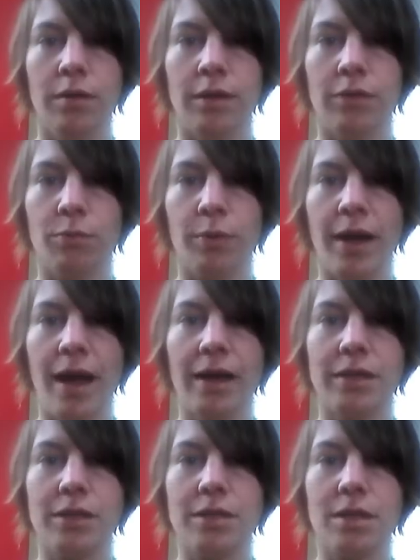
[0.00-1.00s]
these
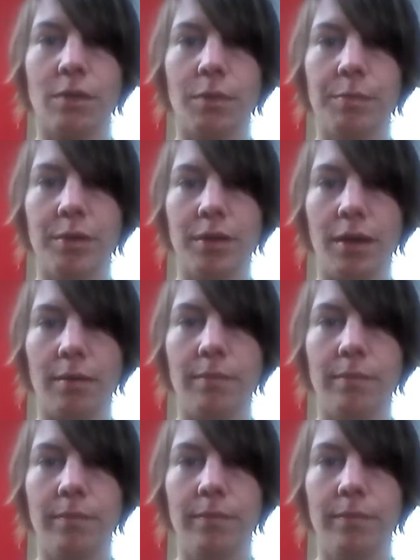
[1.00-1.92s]
reactions that we build up.